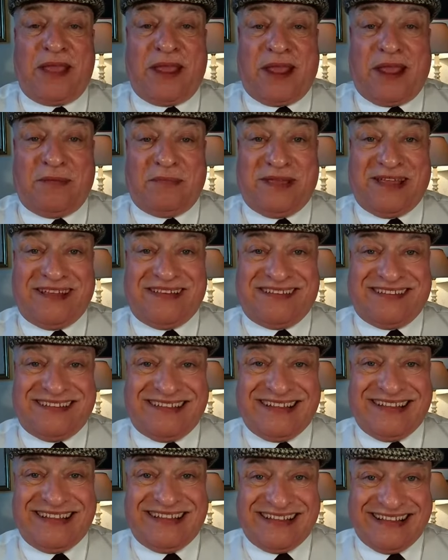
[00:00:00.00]

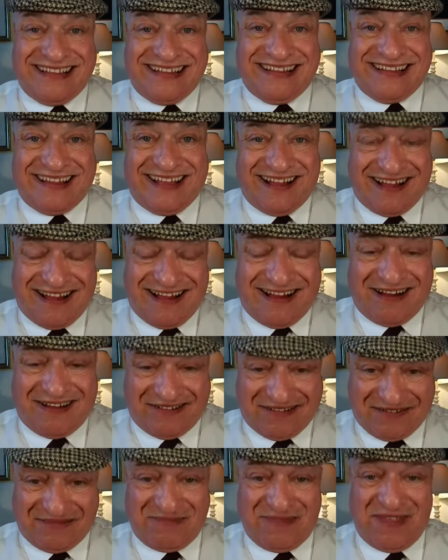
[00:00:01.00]

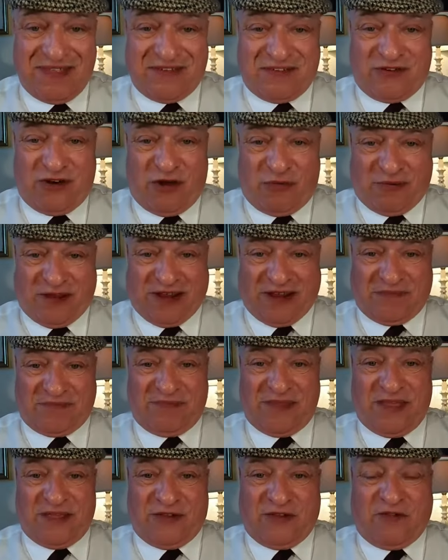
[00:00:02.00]
M-E-T-E-R, Robbie.
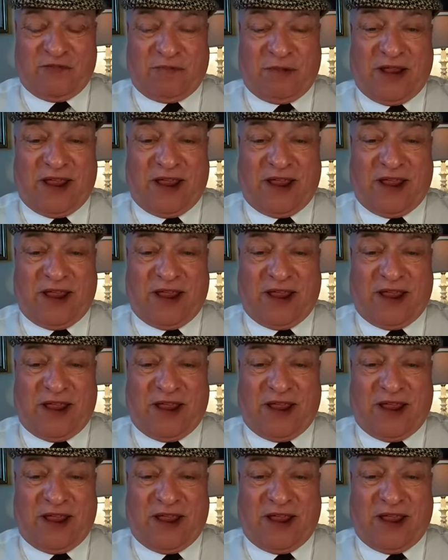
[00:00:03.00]
You've put